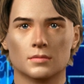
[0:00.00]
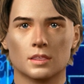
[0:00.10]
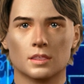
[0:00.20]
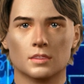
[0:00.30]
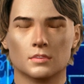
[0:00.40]

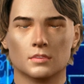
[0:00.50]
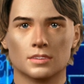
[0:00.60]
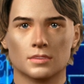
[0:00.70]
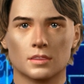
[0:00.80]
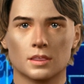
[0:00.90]
I use
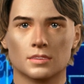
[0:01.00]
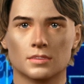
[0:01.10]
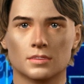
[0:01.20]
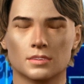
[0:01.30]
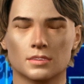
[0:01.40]
advanced
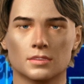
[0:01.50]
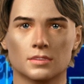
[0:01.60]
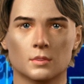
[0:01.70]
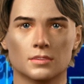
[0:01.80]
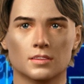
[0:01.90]

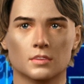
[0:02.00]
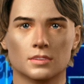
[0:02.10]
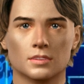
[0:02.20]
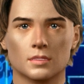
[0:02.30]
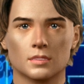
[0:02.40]
text-to-speech
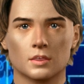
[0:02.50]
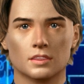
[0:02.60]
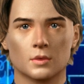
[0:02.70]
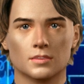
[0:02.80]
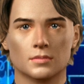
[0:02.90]

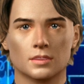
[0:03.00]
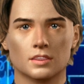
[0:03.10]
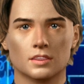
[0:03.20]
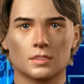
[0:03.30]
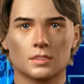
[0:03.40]
technology,
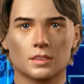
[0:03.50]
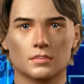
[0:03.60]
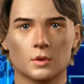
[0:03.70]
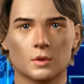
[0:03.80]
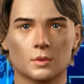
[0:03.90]
delivering a
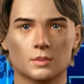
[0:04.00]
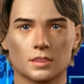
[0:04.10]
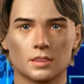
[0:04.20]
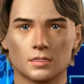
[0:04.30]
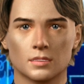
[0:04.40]
far more
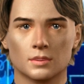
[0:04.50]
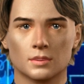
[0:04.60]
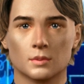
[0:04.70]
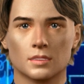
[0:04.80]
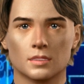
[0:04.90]

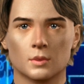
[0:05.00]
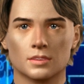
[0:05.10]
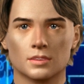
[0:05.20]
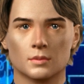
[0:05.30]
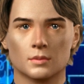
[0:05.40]
human-sounding
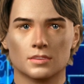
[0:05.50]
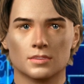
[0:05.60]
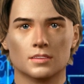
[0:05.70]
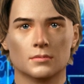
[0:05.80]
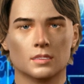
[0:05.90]
voice with key
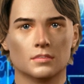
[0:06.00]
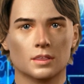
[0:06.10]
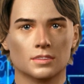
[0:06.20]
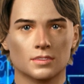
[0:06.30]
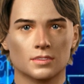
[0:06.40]
benefits
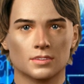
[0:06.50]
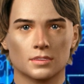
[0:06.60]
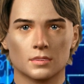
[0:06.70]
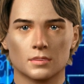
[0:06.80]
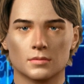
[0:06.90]

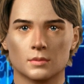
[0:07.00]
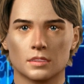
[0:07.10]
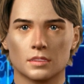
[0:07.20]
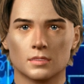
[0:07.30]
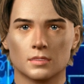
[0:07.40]
including
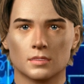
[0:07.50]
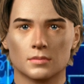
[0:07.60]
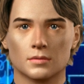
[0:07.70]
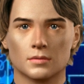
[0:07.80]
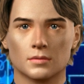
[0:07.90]
1.
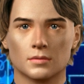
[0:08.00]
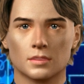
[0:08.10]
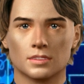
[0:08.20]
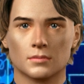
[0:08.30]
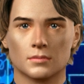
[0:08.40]
A
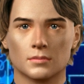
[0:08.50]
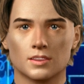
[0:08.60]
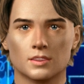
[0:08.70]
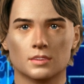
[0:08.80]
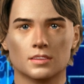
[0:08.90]

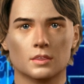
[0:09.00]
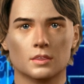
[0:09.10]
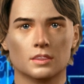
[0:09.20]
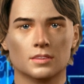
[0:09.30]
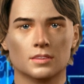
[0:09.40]
superior
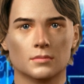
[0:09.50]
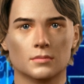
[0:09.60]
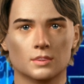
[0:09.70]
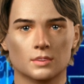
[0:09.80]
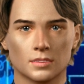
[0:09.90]
caller
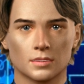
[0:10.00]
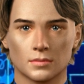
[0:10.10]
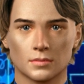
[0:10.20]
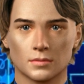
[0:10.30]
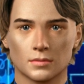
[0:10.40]
experience.
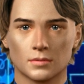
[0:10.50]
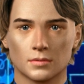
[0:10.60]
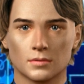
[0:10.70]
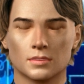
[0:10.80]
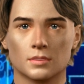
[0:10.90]

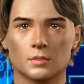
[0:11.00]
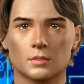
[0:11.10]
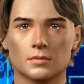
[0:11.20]
2.